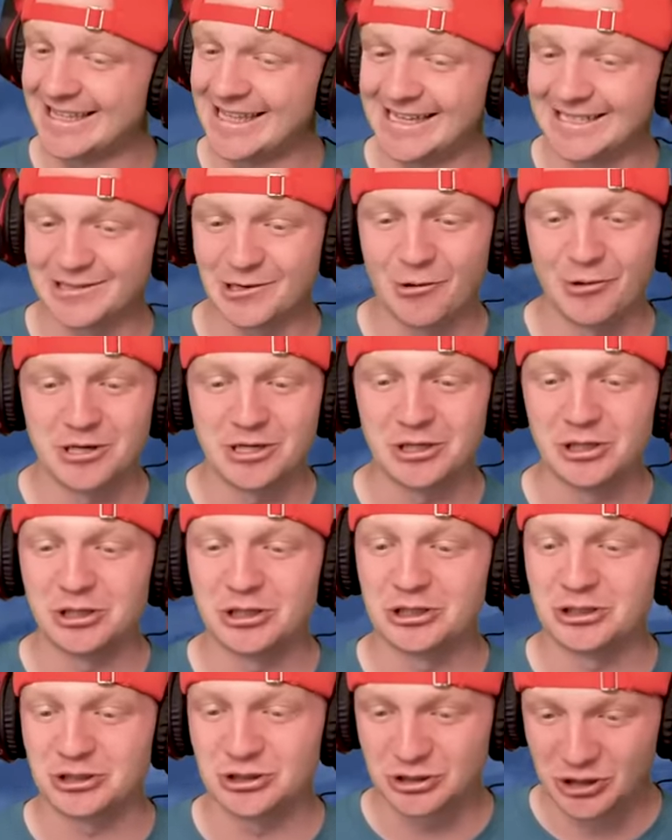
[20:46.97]
thing is going to
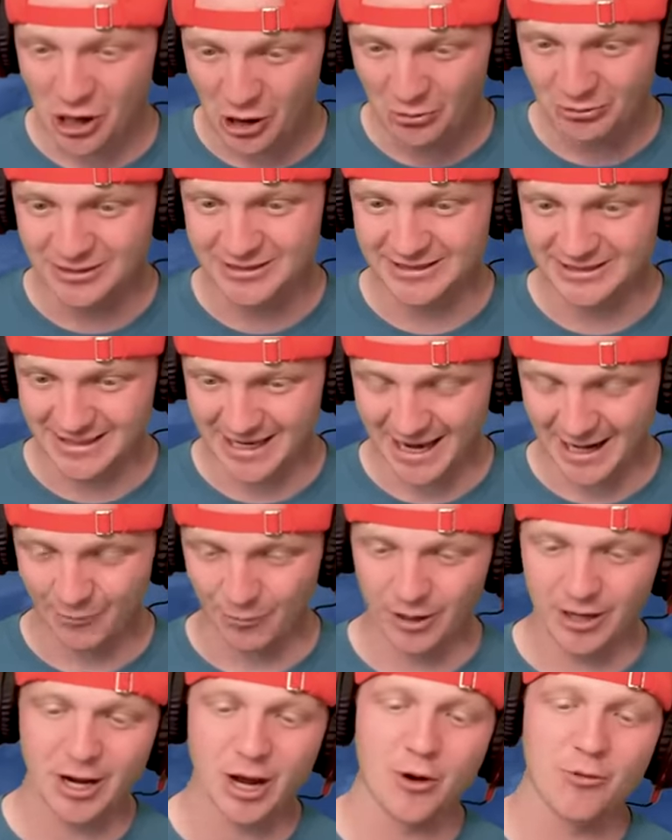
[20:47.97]
look so sick.
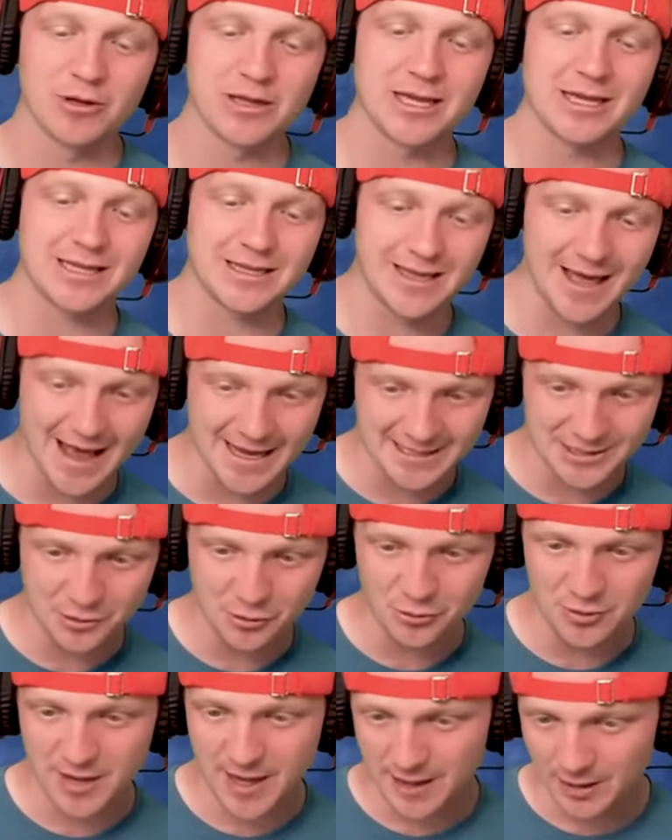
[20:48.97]
We're gonna go with the
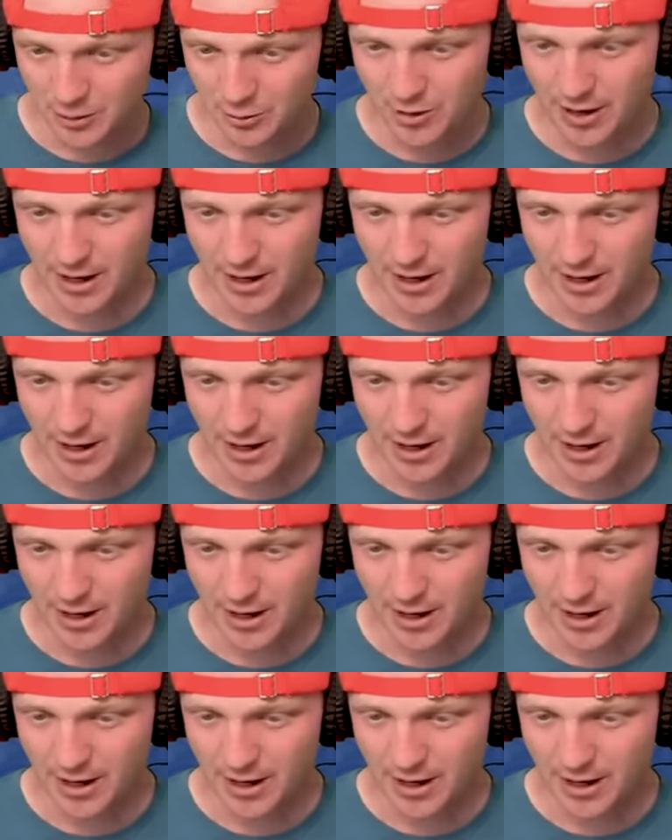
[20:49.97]
classical yellow